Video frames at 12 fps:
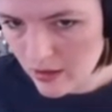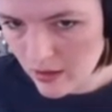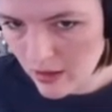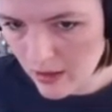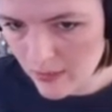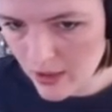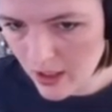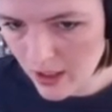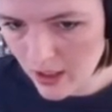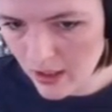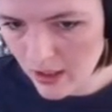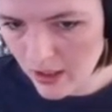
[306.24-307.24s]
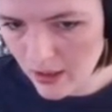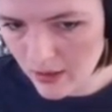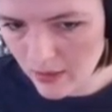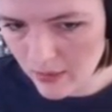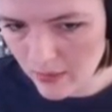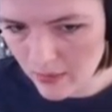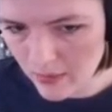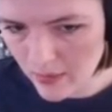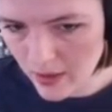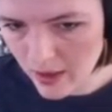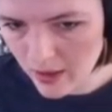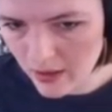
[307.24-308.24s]
Keep talking to him.
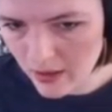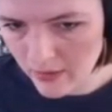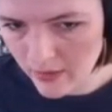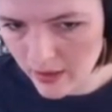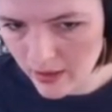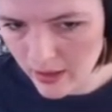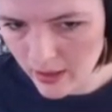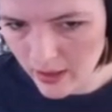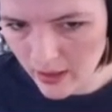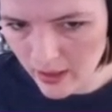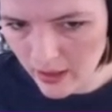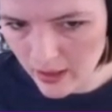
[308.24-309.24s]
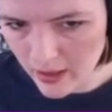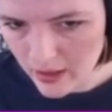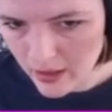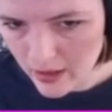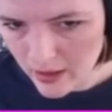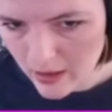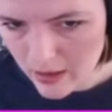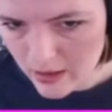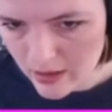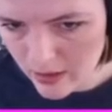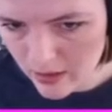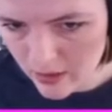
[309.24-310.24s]
Hug lovingly.
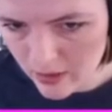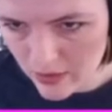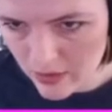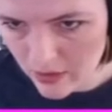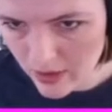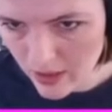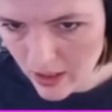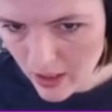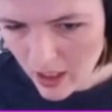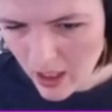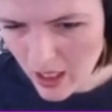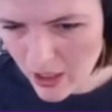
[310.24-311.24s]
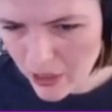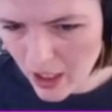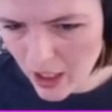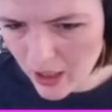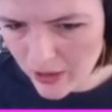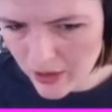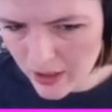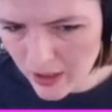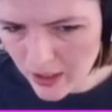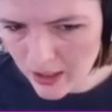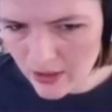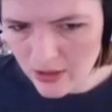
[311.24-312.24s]
Tell a goofy story. I thought that
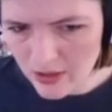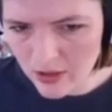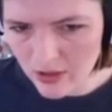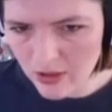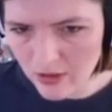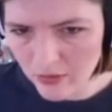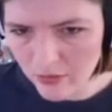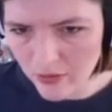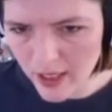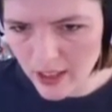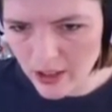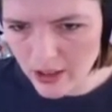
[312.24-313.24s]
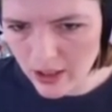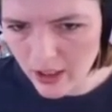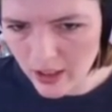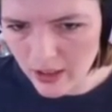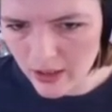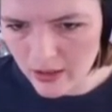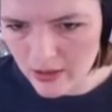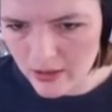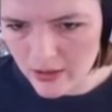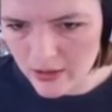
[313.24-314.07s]
kids could do flashcards.